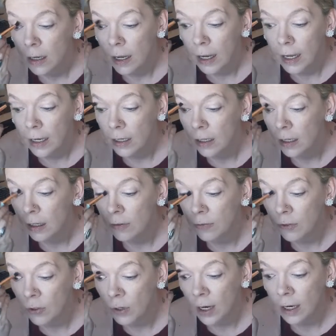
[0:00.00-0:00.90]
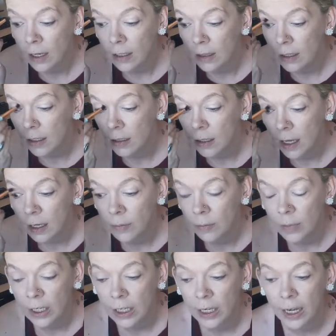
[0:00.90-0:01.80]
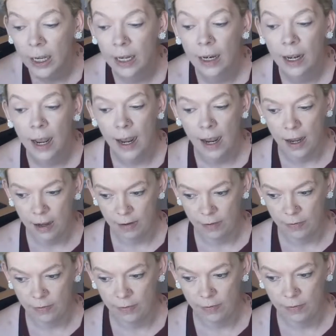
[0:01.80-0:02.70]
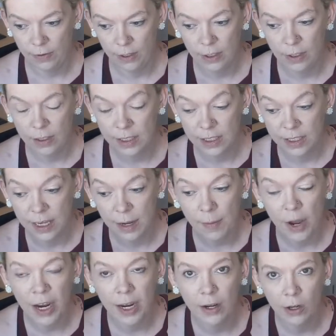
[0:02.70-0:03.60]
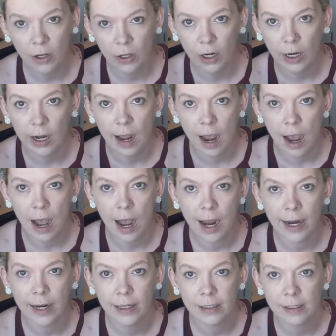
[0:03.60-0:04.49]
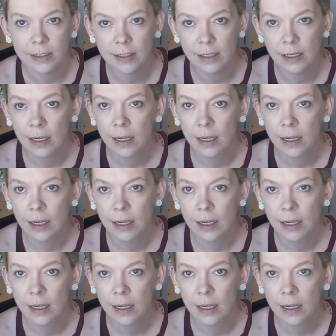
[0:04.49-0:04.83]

and if you're anything like me and have semi-hooded eyes,